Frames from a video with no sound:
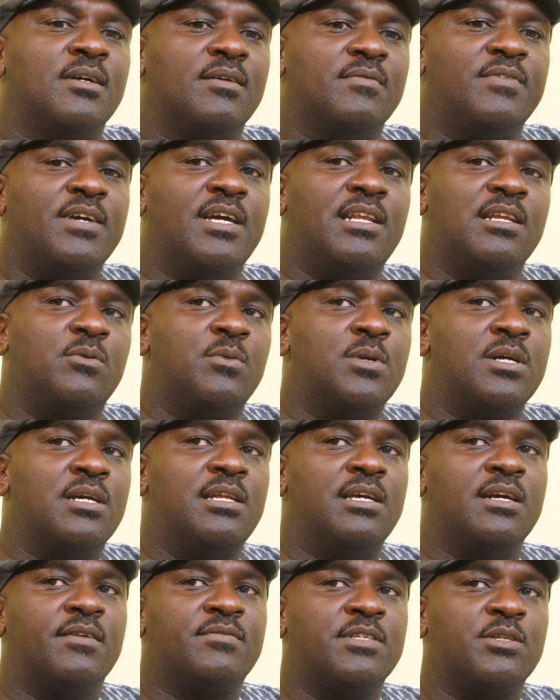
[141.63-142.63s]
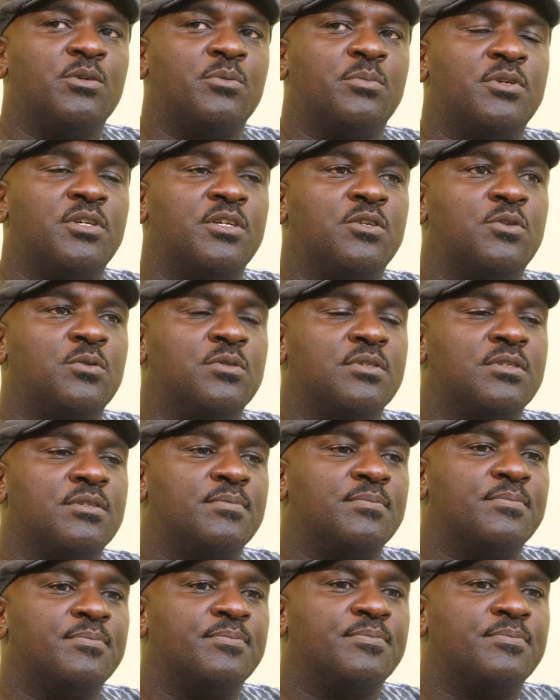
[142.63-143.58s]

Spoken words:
fairly quickly after the operations.